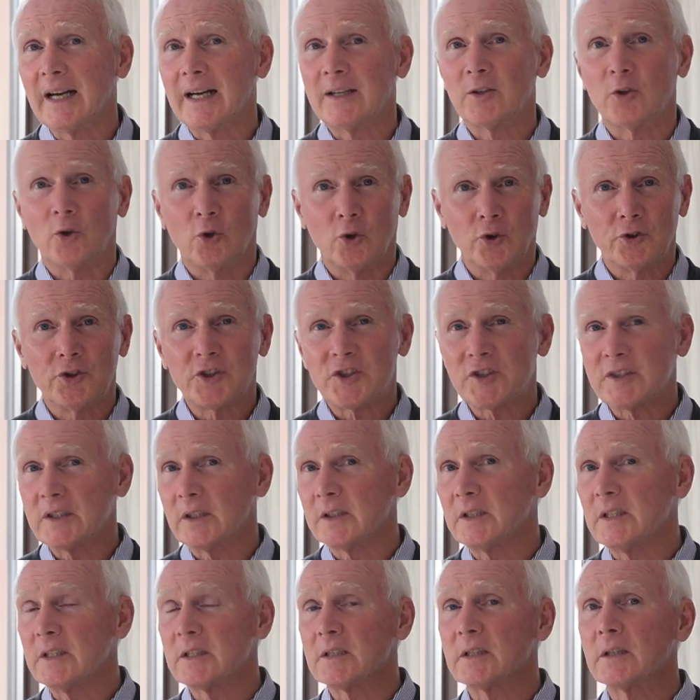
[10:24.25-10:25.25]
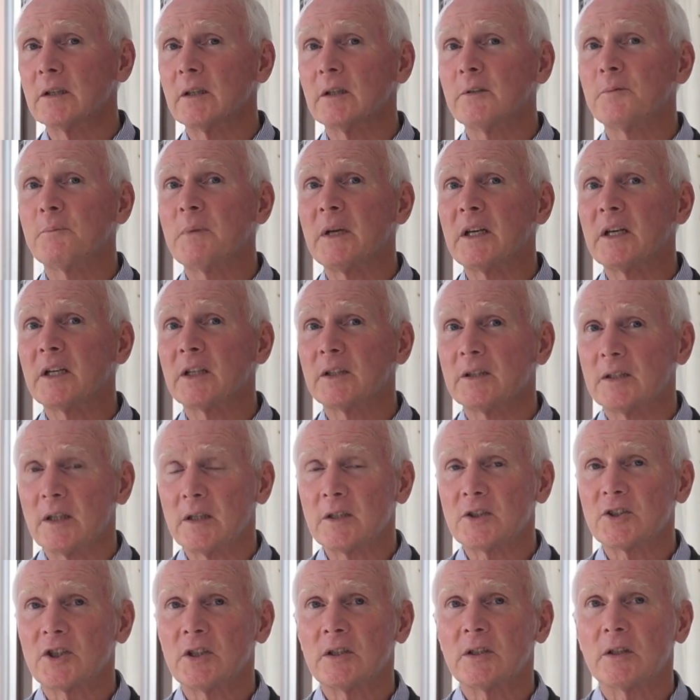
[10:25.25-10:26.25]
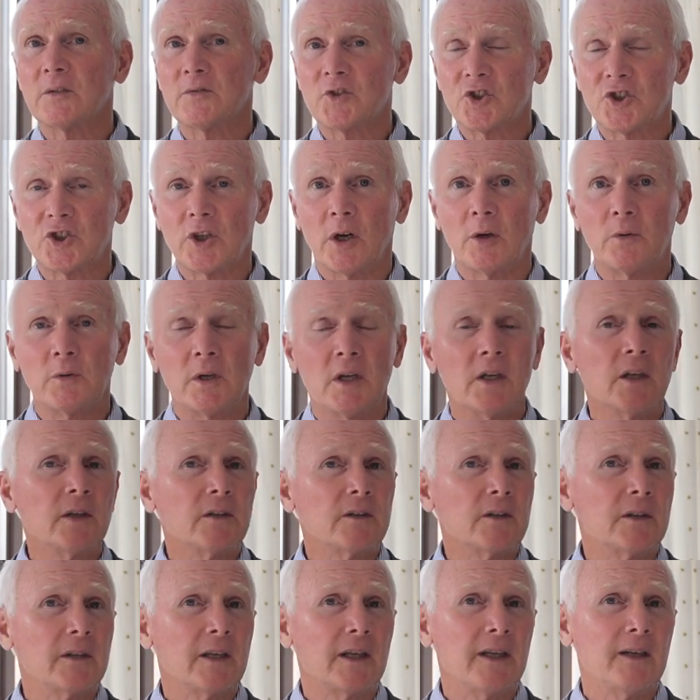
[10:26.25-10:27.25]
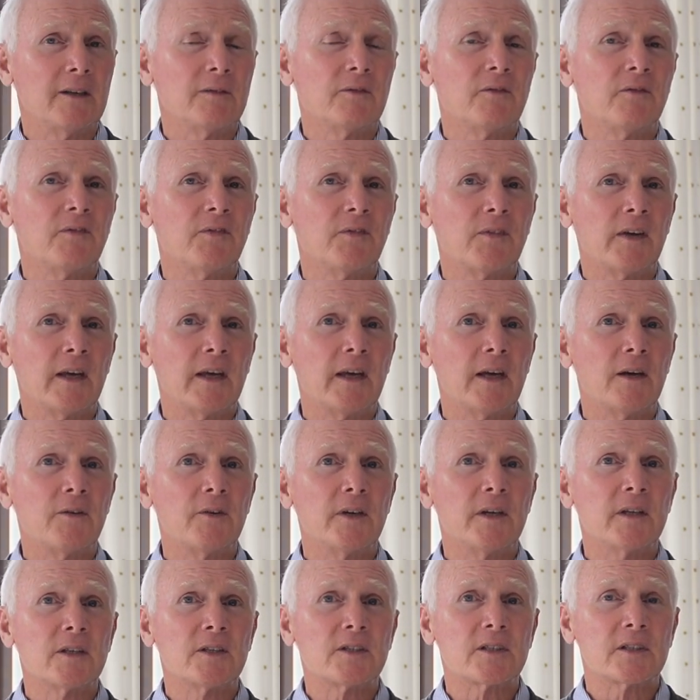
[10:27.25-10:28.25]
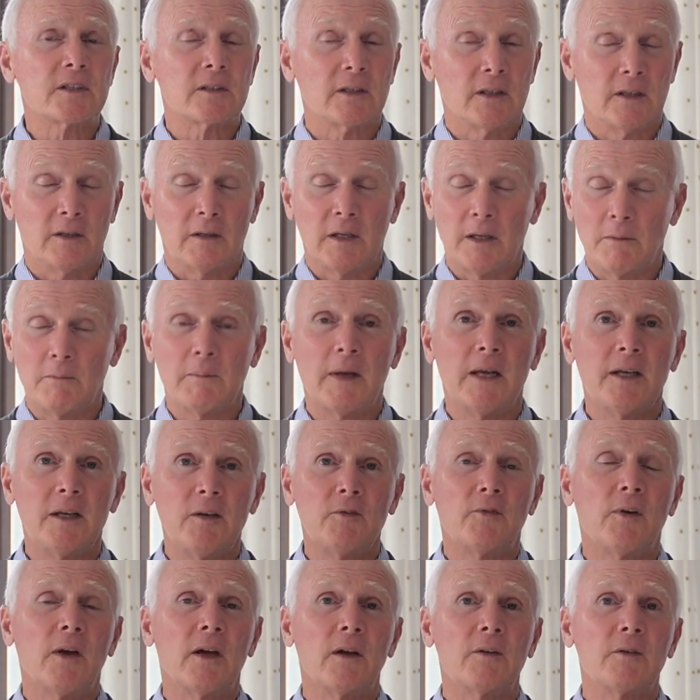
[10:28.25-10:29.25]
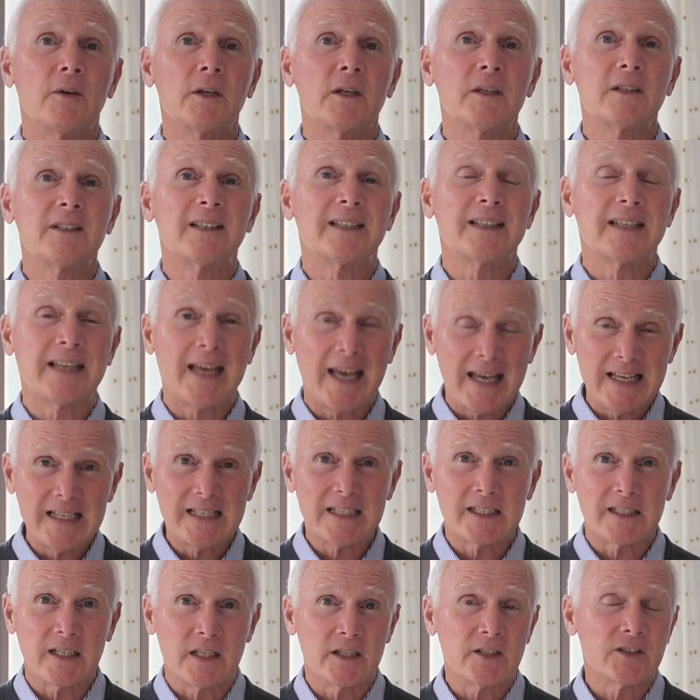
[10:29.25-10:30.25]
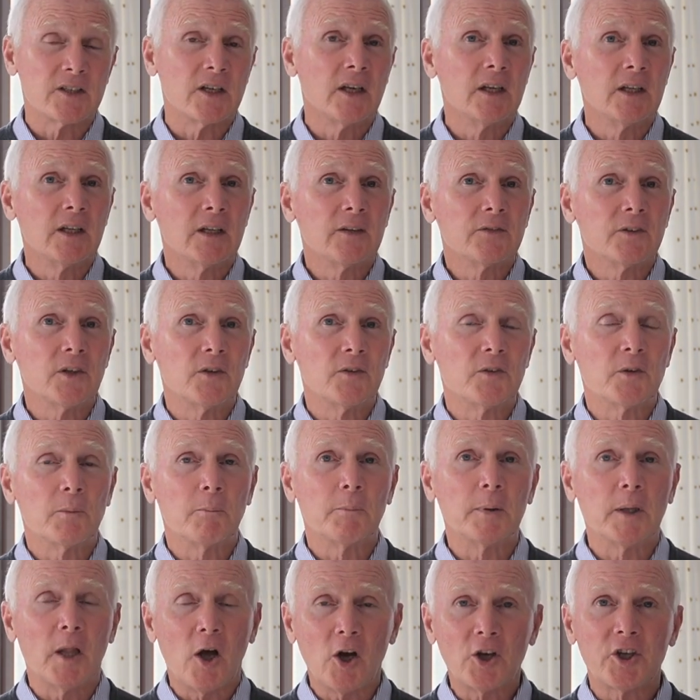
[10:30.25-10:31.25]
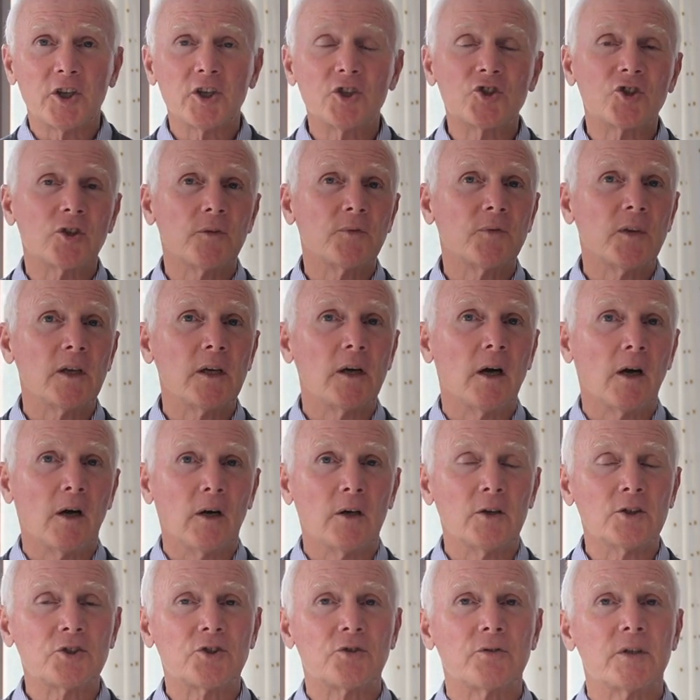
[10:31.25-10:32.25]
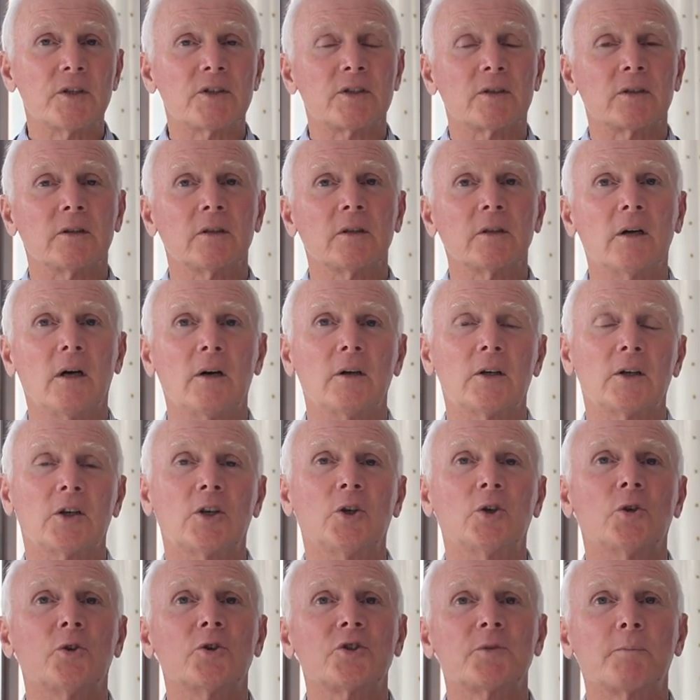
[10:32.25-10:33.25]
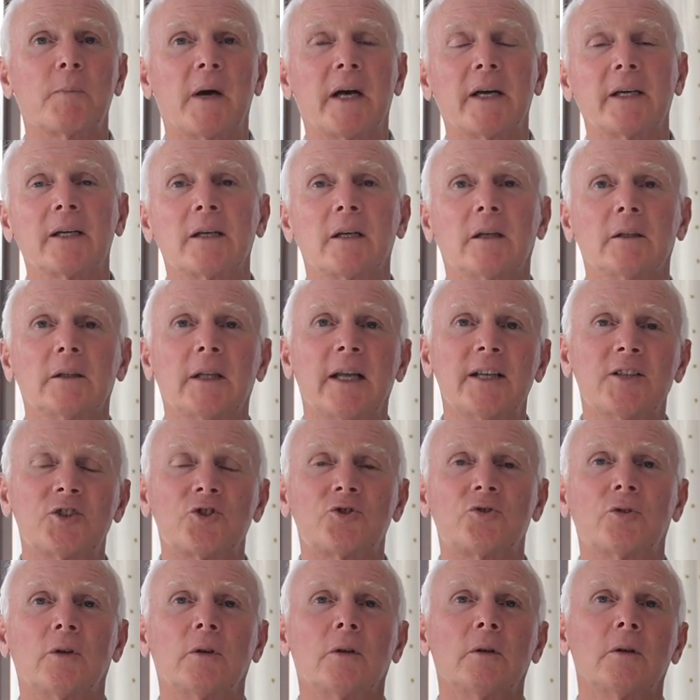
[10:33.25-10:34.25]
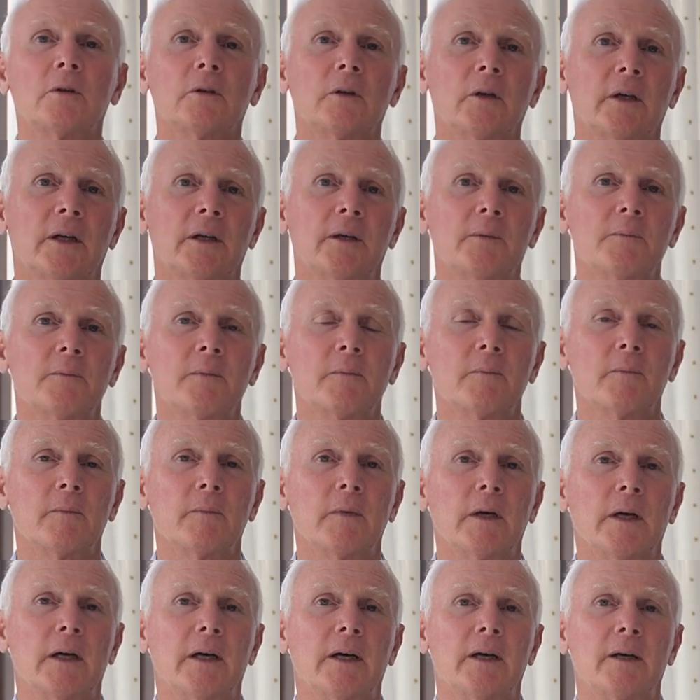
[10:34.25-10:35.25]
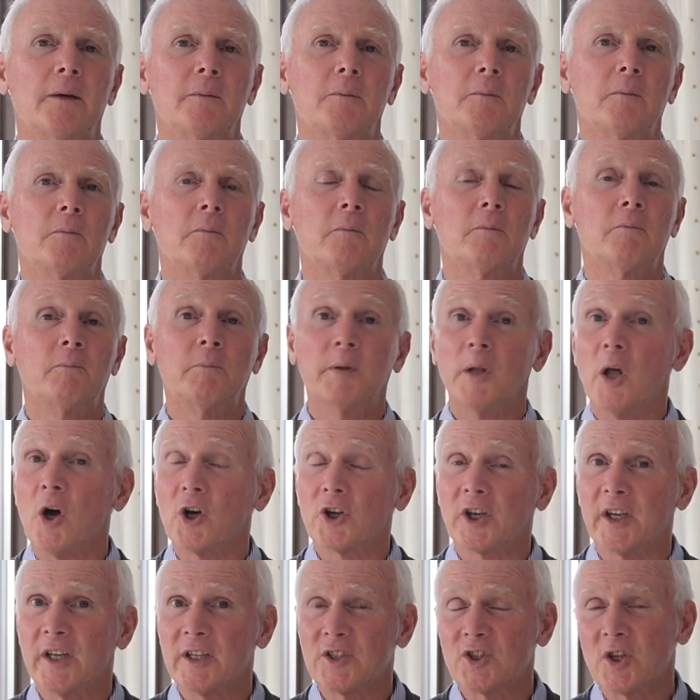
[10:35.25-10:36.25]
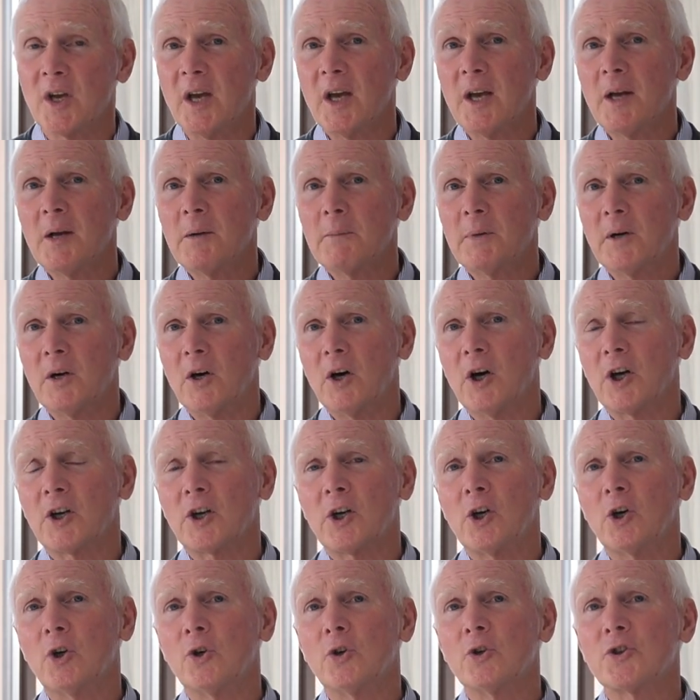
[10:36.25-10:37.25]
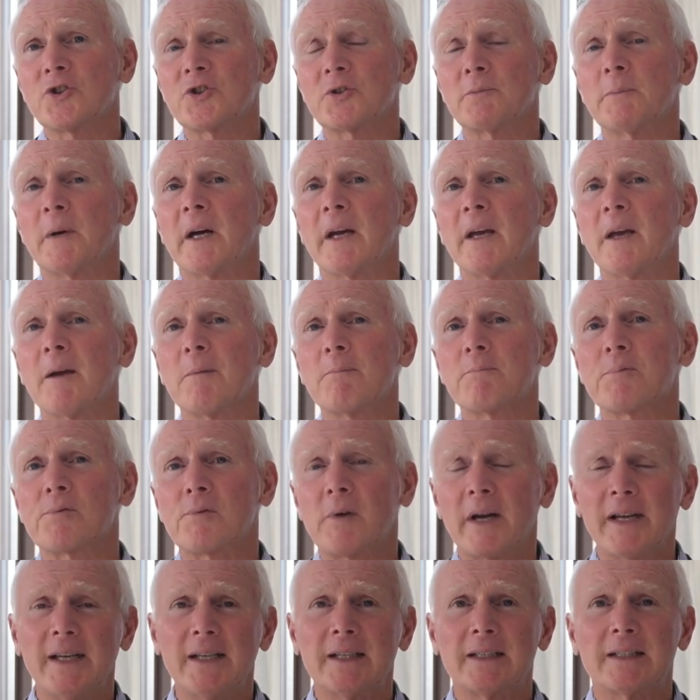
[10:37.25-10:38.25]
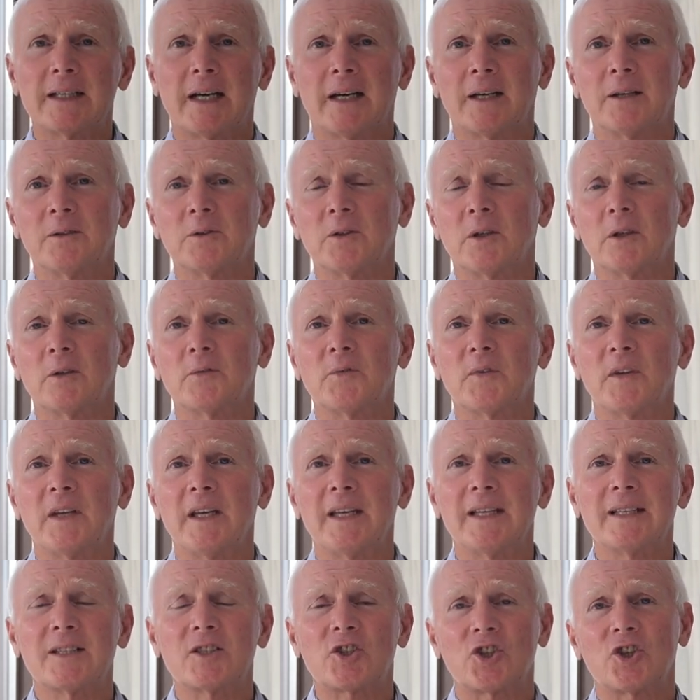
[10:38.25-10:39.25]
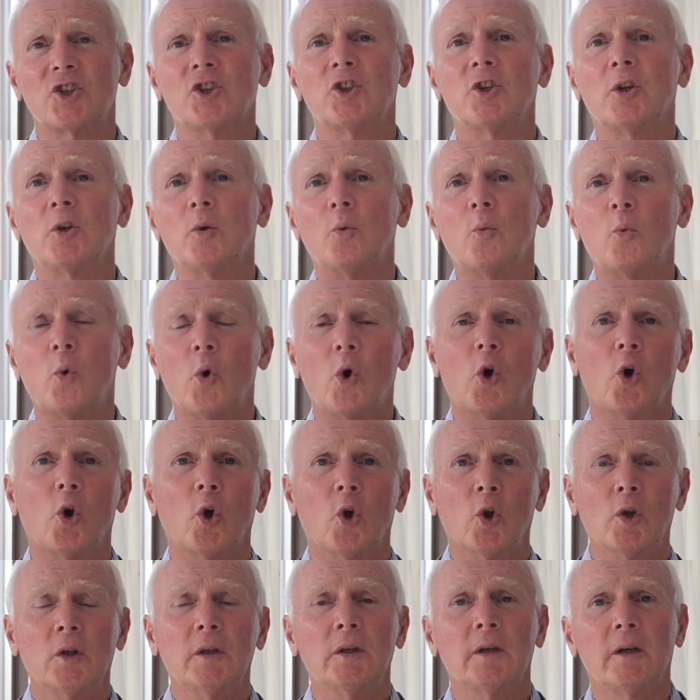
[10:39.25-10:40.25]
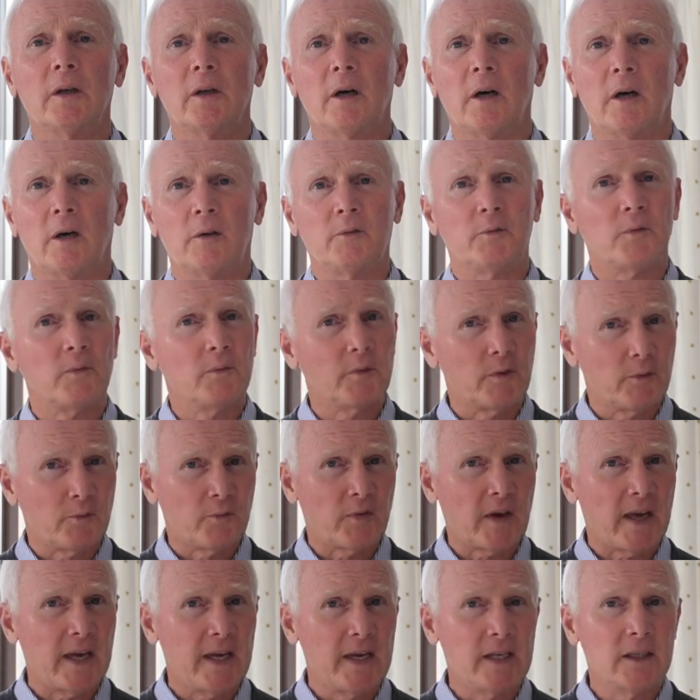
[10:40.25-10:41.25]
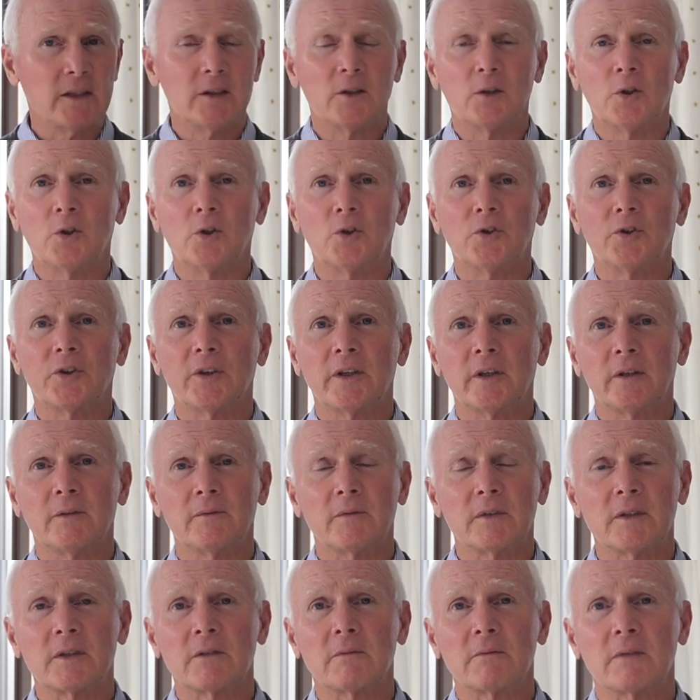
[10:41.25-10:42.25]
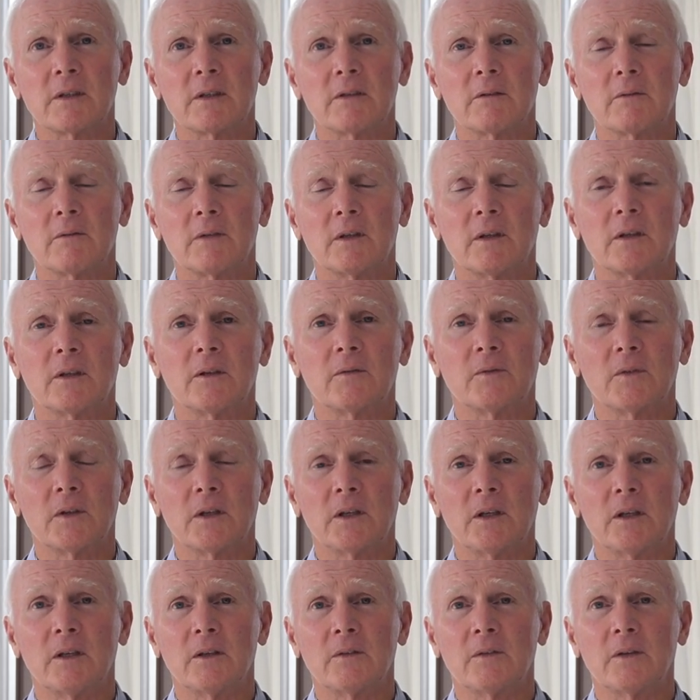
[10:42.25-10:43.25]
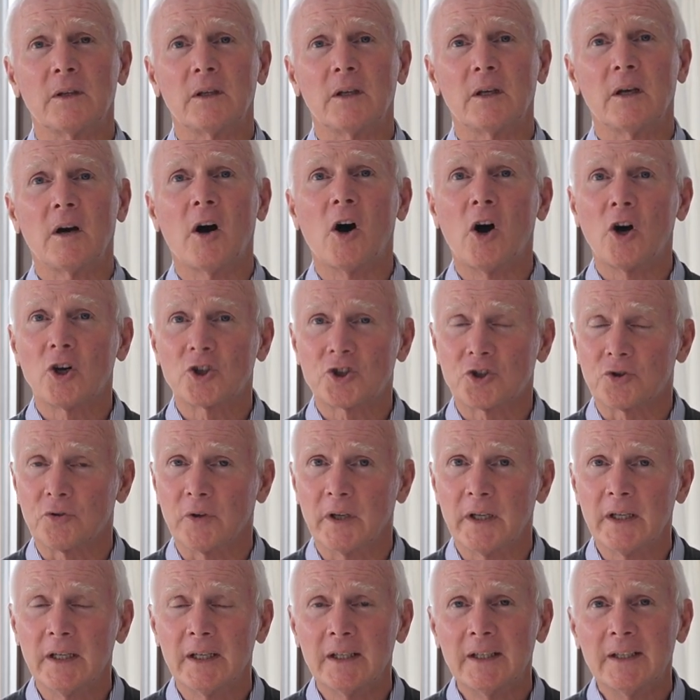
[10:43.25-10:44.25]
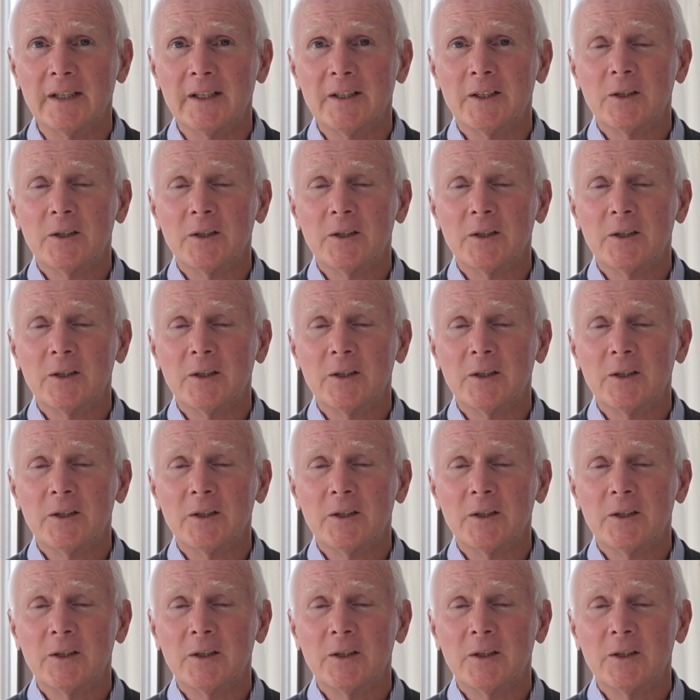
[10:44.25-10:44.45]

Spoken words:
And all the studies that have been conducted have shown that in many varied cases, that the blockage of the arteries are not caused by cholesterol blockage, but are caused by a breakdown of the internal wall of the vein or the artery,